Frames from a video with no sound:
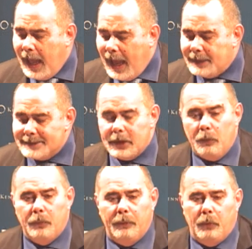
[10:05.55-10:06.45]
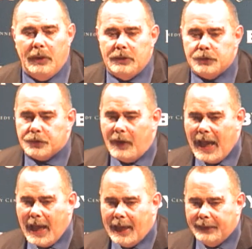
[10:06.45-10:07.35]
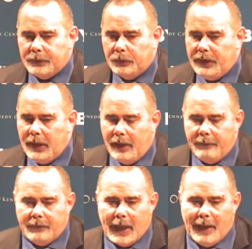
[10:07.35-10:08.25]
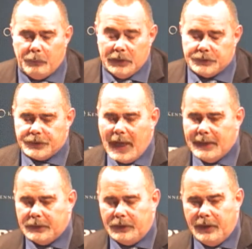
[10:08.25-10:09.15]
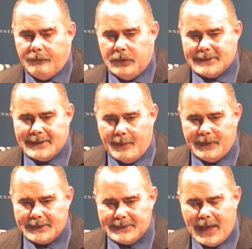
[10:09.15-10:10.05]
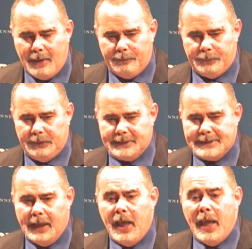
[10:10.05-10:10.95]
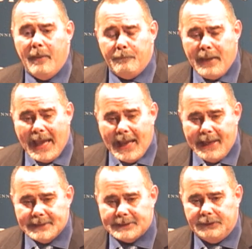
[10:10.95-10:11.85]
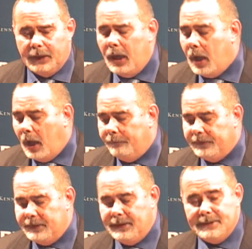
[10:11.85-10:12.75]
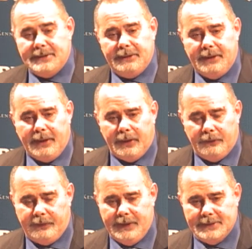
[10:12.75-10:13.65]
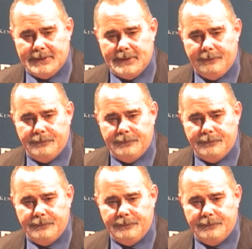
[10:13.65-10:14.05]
And so we will try to give, I will try to give you some examples based on these theories.